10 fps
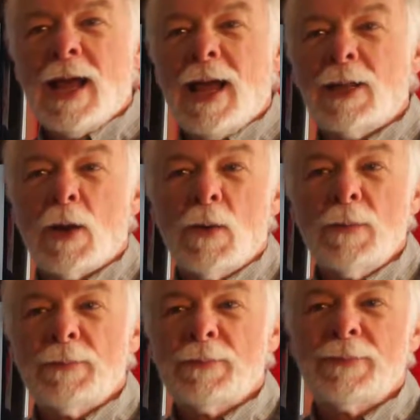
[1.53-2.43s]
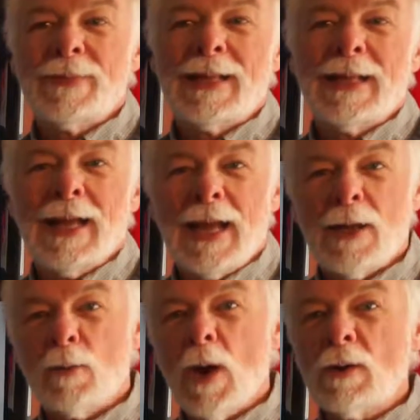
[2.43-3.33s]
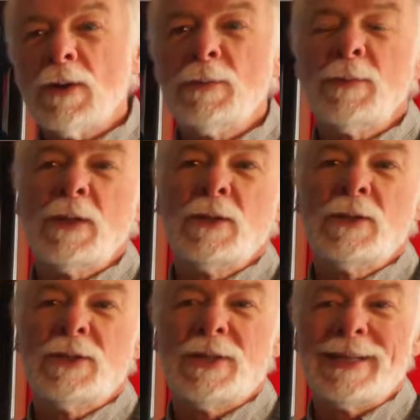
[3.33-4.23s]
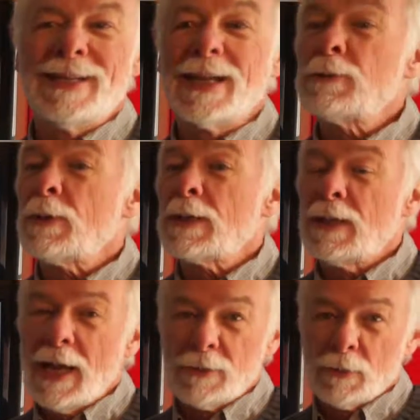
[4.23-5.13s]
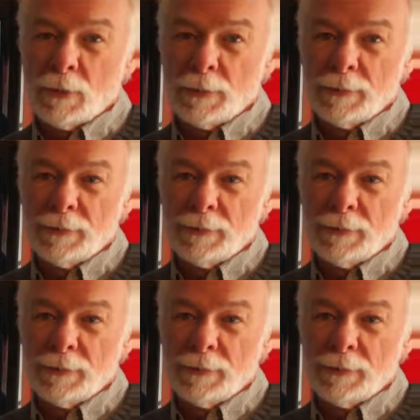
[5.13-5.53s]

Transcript: Hello, and welcome to the Electric Classroom.